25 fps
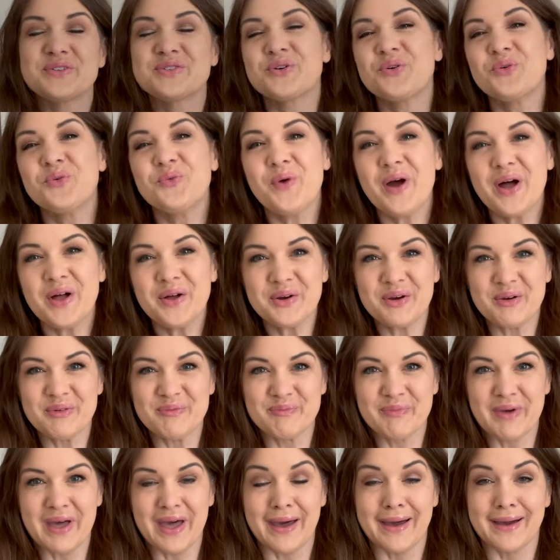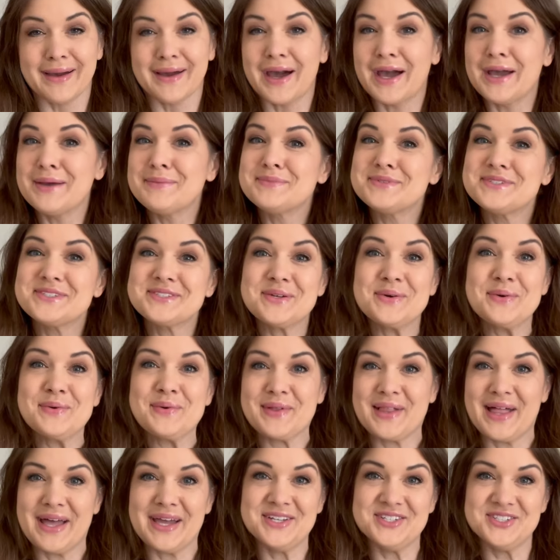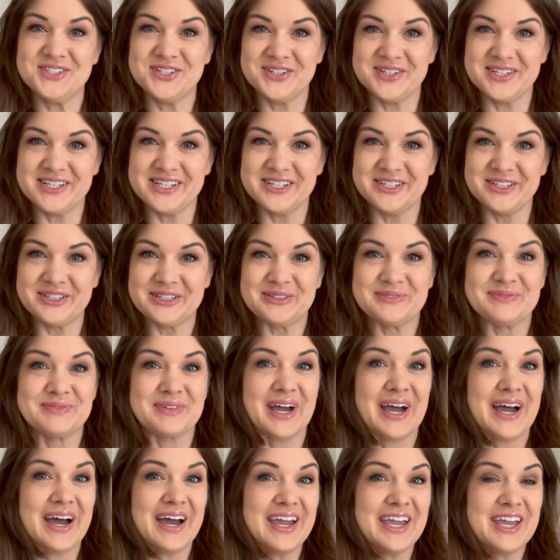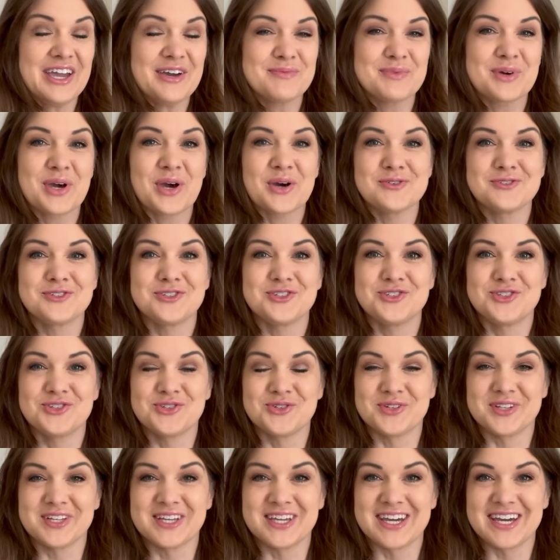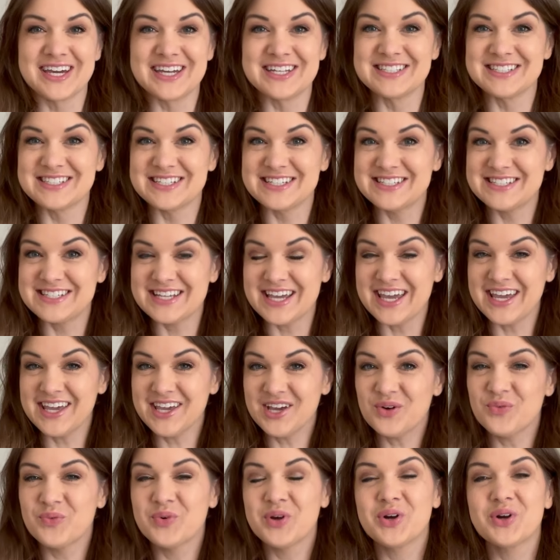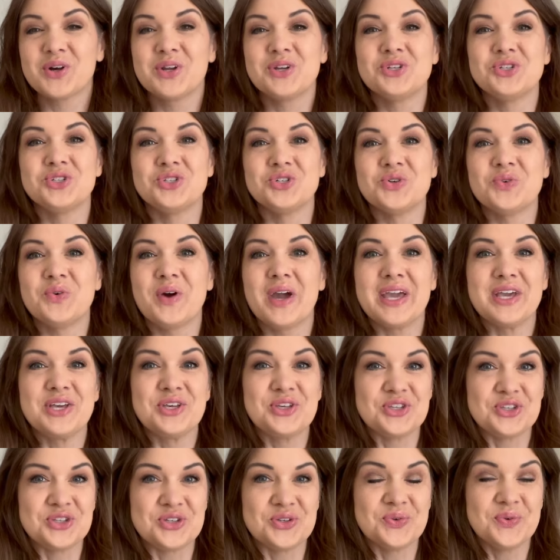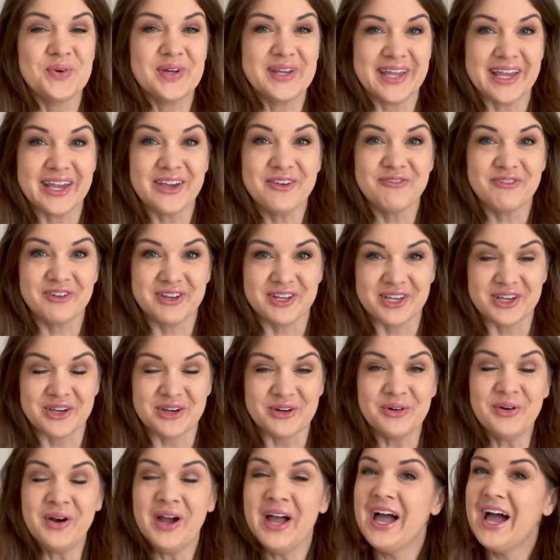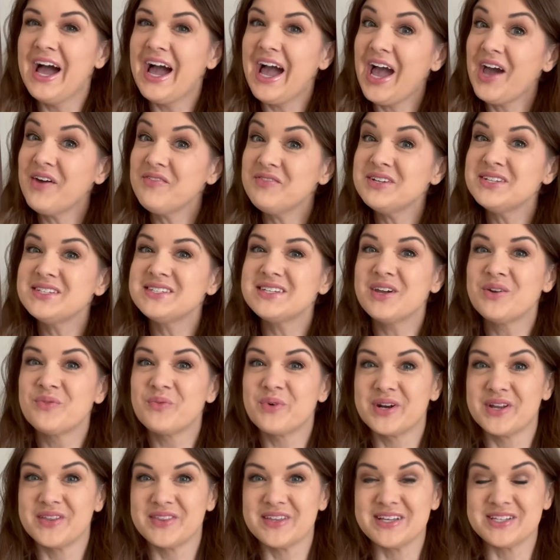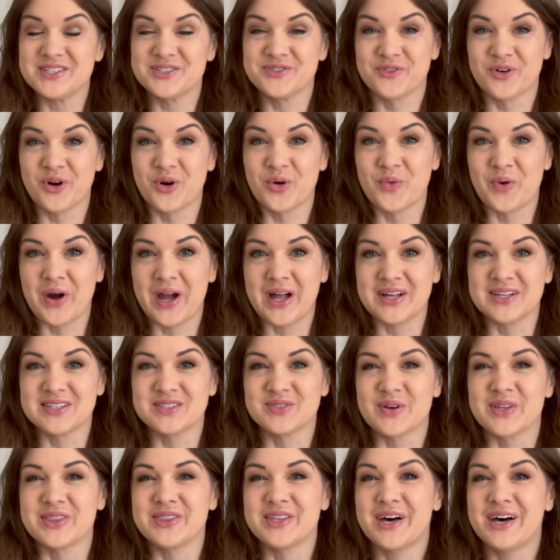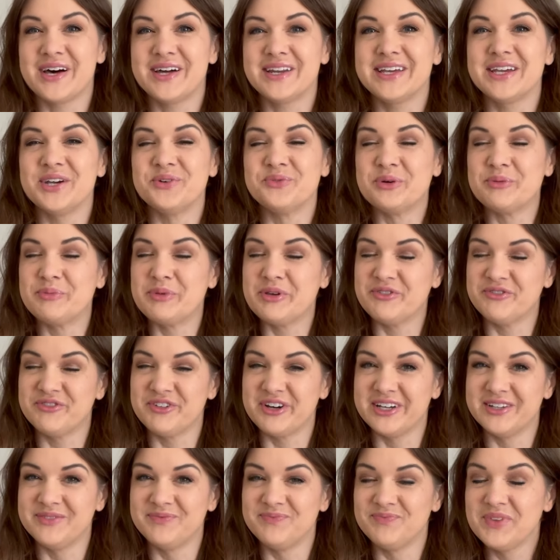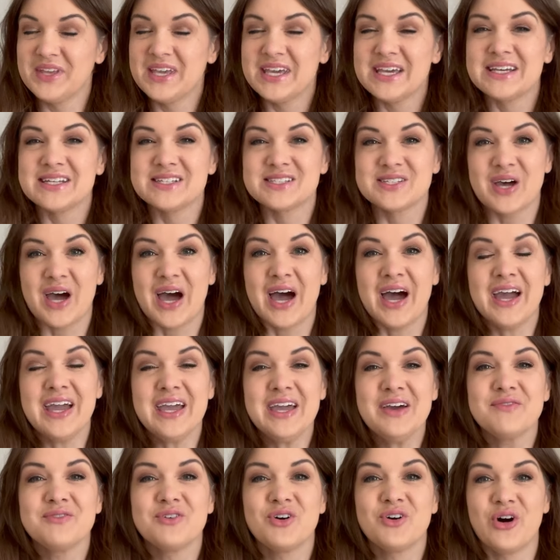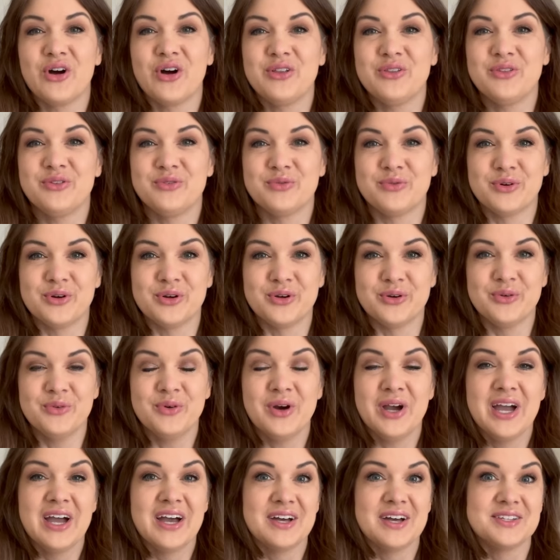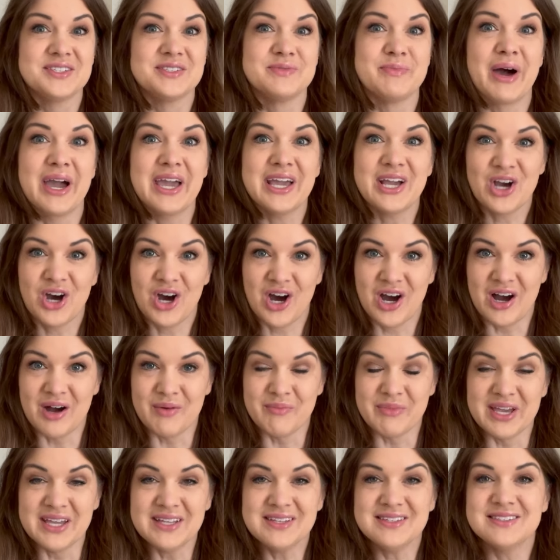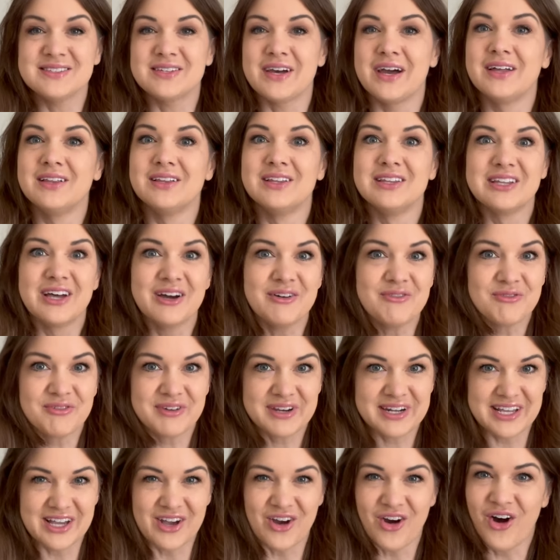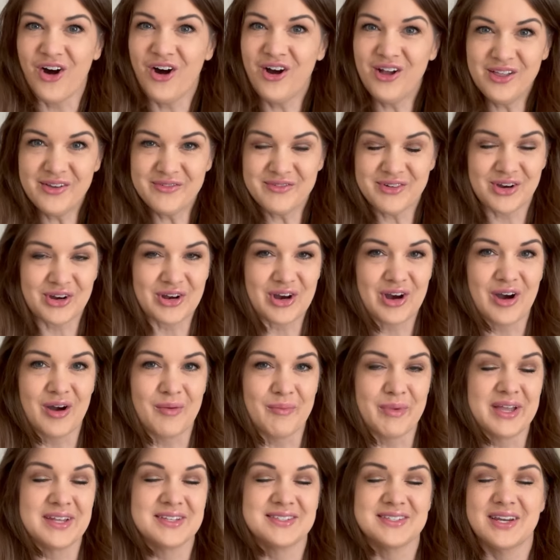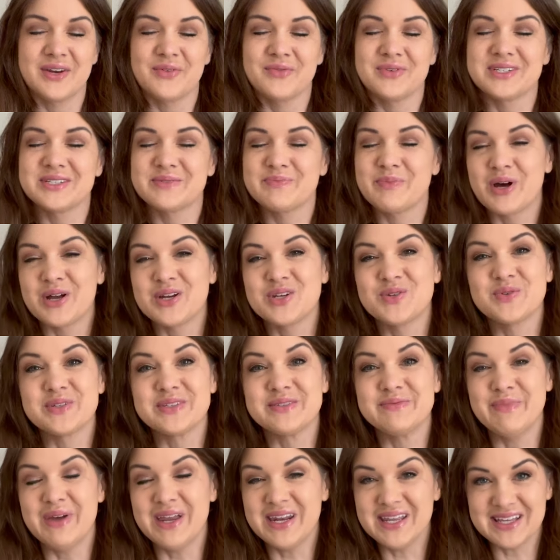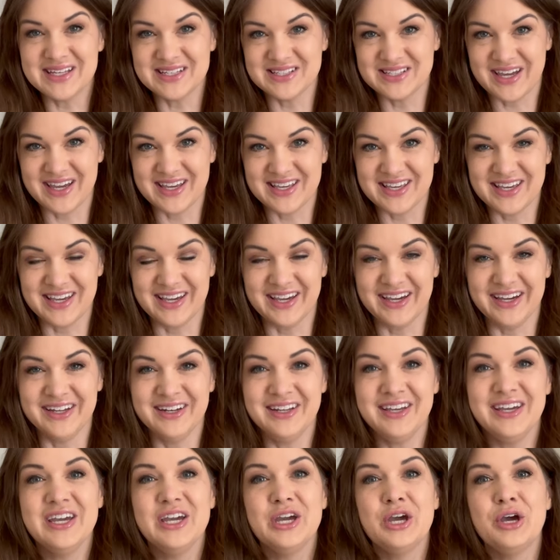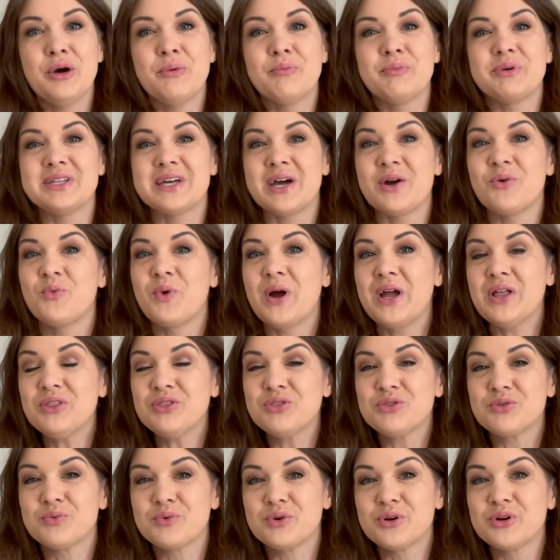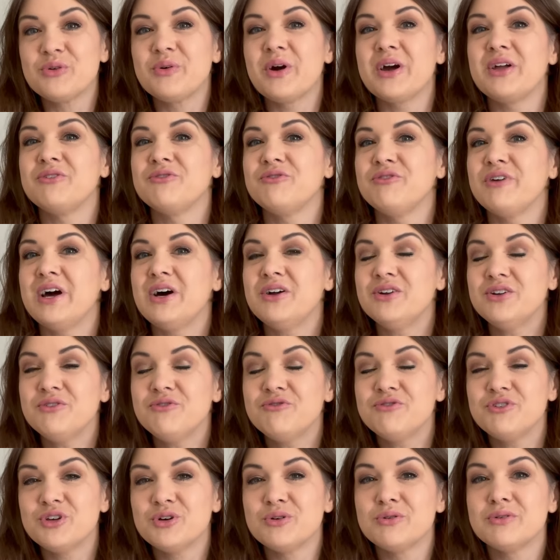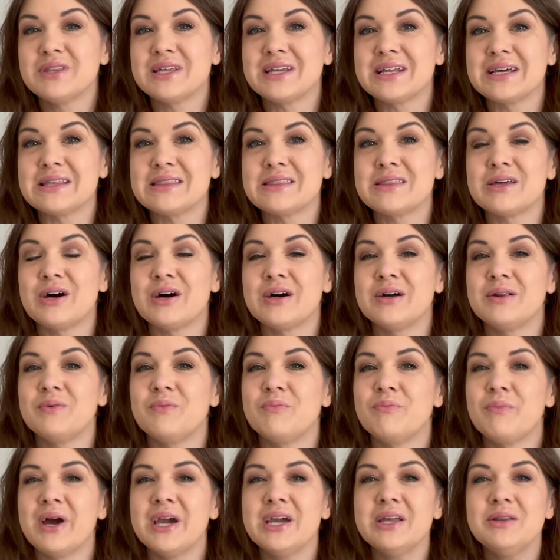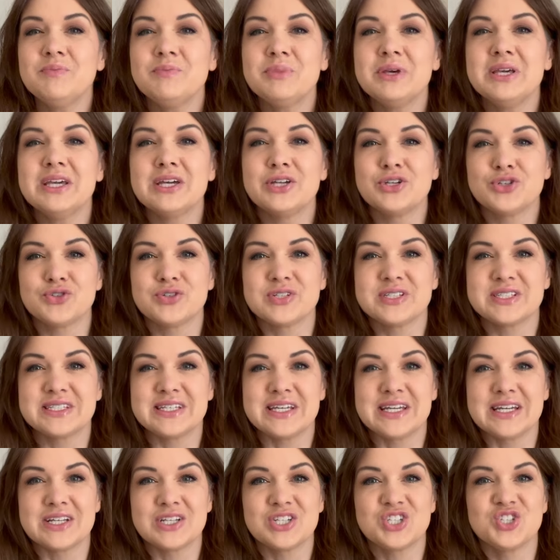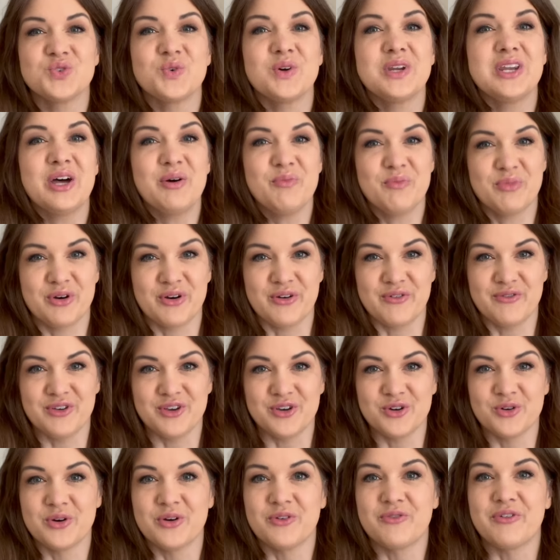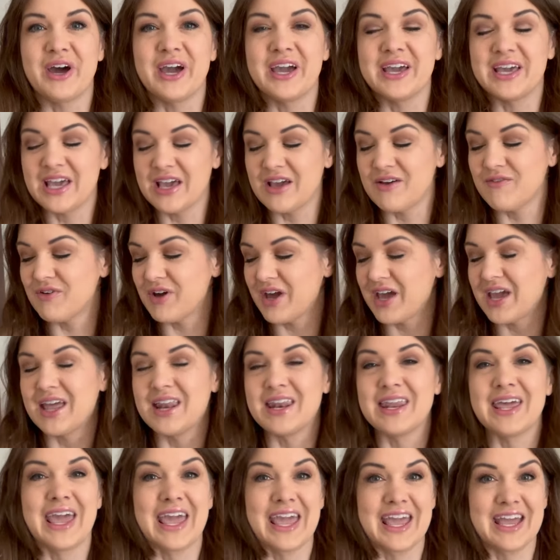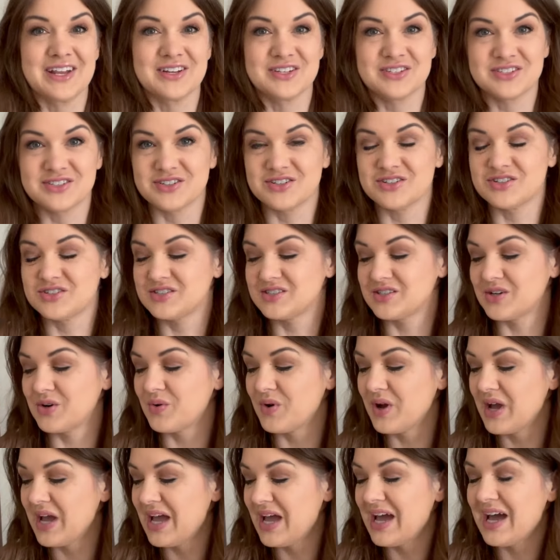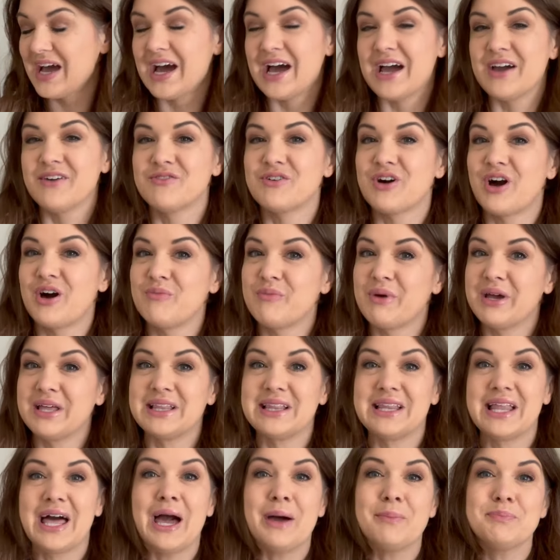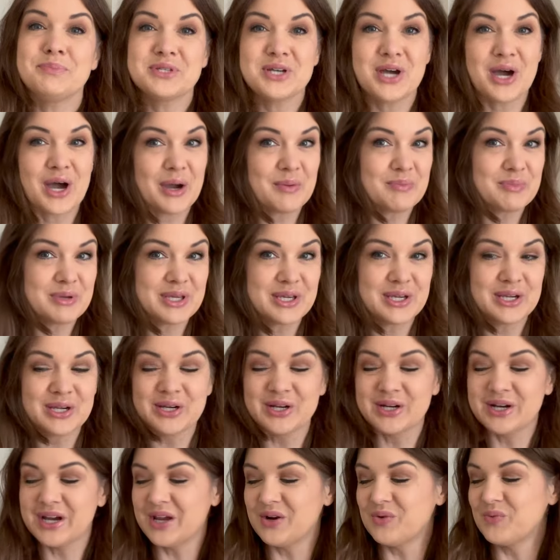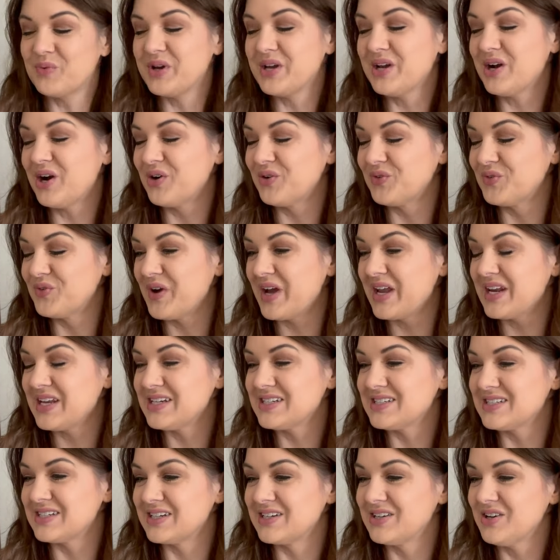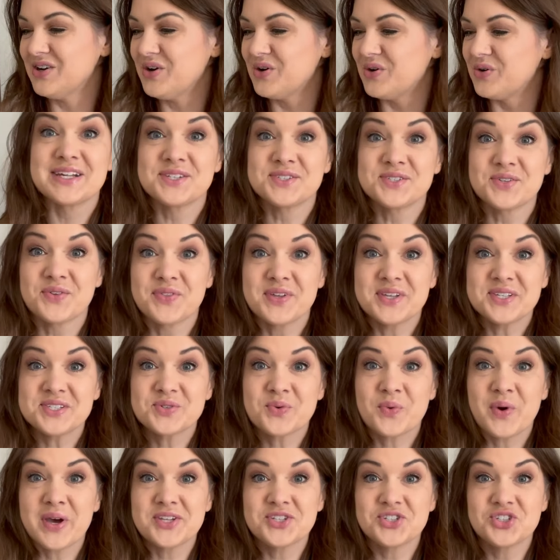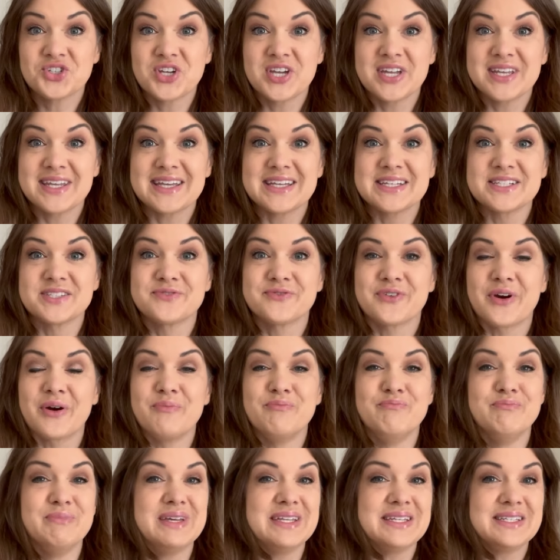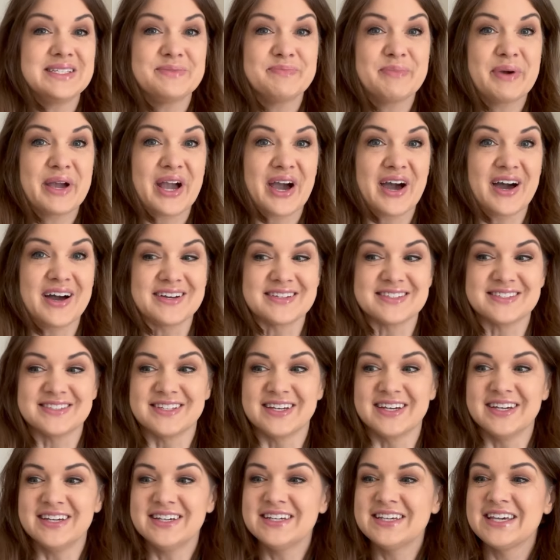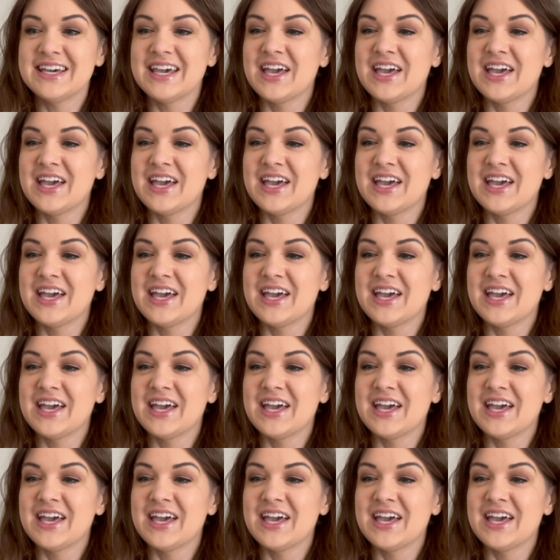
welcome back. I'm so glad you're here. I am Coach Julia and today we are going to do a Q&A video. haven't done one of these for a while so I thought it would be fun. So I have gone through my comments. I love reading all of your comments and I respond to as many as I can but I went through and found a few that I thought might be interesting to a number of you if I gave an answer. So I've got my laptop here and we are ready to go. So this question is from Mint Mikasa.